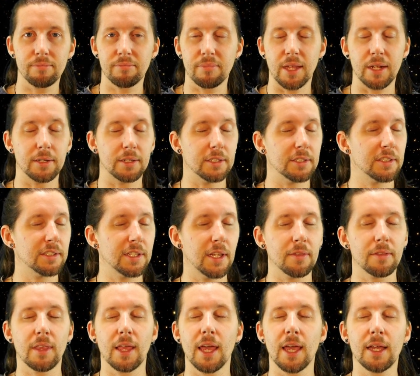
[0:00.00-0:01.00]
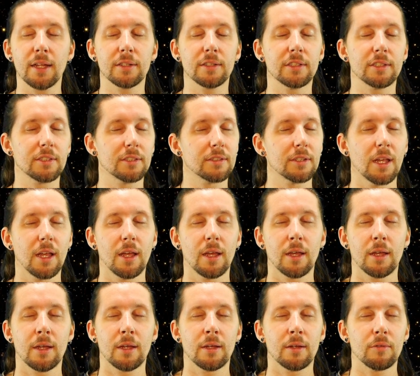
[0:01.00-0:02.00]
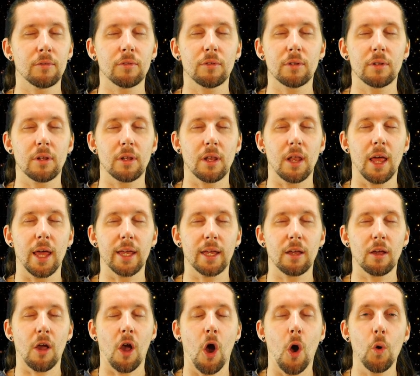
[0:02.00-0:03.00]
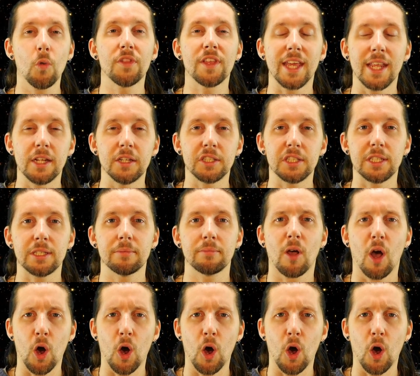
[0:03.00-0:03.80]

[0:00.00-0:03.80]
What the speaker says: then just sit there, just like hold the energy,